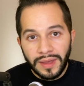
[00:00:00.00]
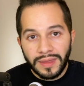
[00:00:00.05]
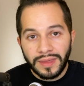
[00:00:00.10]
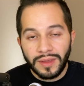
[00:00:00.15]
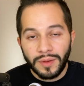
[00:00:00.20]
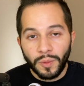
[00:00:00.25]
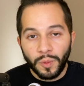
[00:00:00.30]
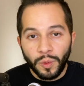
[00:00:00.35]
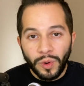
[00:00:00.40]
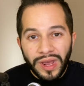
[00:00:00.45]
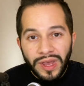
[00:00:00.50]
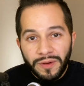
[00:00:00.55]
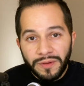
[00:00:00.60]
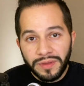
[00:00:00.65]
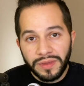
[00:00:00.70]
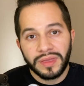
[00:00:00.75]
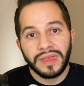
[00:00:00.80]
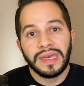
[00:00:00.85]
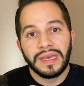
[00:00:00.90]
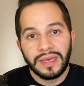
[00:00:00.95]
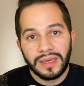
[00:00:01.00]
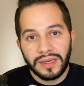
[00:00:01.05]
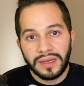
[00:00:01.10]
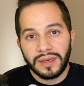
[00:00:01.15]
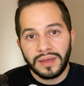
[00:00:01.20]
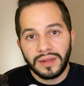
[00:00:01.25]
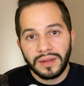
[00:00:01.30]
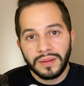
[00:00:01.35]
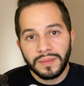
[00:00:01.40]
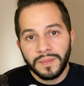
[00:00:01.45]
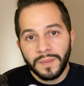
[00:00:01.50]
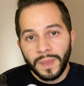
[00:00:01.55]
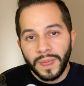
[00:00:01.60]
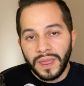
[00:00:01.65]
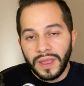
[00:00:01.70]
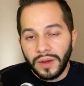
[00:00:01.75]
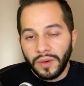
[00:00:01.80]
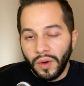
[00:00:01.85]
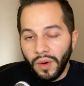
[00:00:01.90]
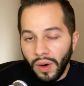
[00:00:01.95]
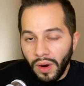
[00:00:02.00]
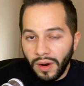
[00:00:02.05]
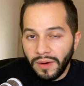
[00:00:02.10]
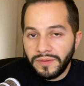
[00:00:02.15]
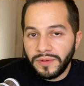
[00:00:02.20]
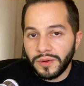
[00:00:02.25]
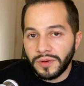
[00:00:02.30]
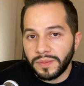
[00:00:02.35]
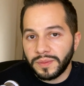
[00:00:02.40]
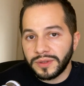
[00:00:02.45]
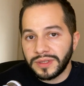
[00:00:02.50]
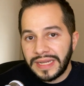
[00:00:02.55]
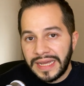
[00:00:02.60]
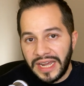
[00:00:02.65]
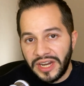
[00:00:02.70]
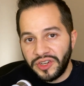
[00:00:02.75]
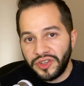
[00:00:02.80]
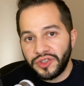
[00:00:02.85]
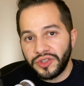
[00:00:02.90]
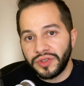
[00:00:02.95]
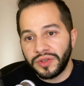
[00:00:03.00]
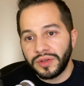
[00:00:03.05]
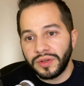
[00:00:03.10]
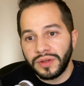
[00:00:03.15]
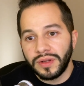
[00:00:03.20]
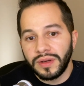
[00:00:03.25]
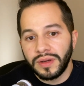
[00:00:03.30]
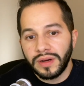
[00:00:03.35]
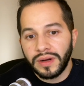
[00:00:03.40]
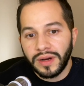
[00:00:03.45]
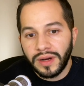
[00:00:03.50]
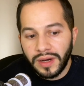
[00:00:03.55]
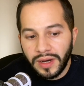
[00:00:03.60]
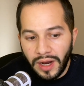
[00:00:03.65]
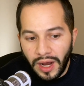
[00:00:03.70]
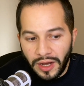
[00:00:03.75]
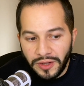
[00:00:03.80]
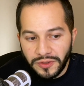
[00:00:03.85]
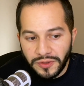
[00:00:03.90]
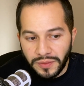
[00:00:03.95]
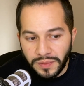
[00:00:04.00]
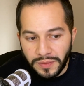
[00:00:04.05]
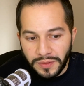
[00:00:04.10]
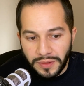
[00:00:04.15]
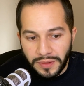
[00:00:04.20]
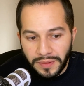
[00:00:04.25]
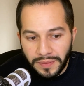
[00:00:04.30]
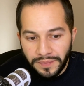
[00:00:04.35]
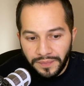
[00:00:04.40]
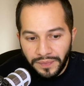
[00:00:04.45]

the way of thinking of your potential customer.